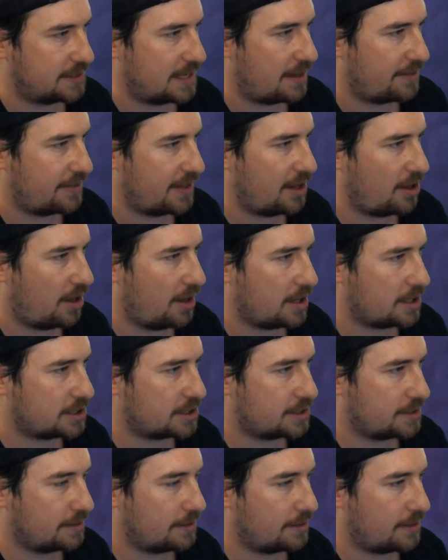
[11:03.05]
Now
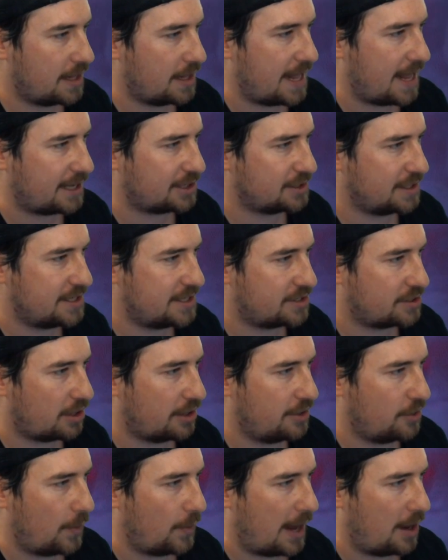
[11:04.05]
they actually
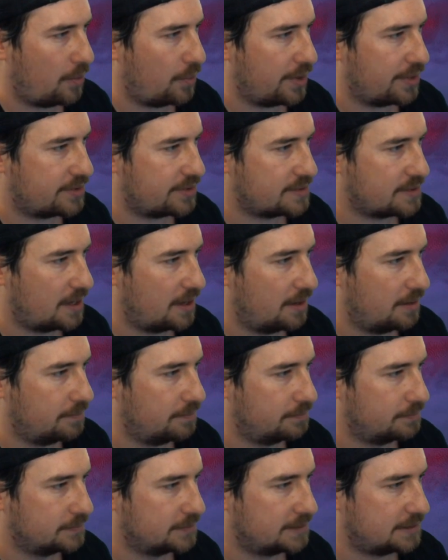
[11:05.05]
start you out with
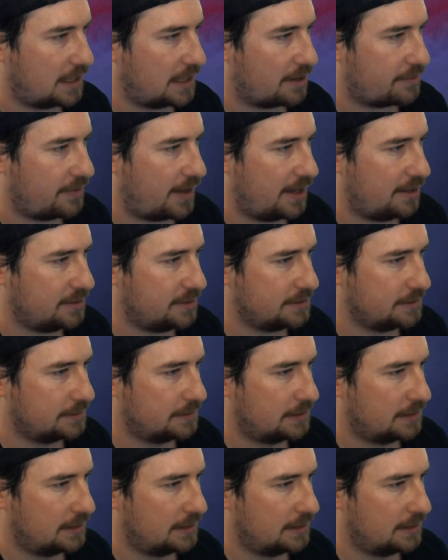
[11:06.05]
some stock files.